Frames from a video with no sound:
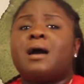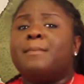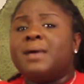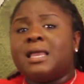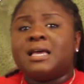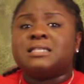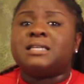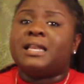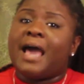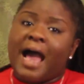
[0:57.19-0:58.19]

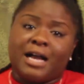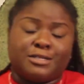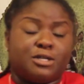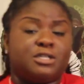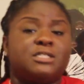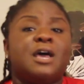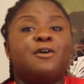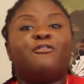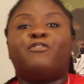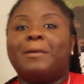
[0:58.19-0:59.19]
comedians and actors
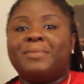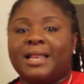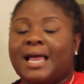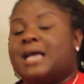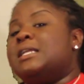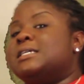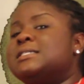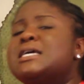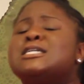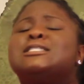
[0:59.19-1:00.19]
from the 90s.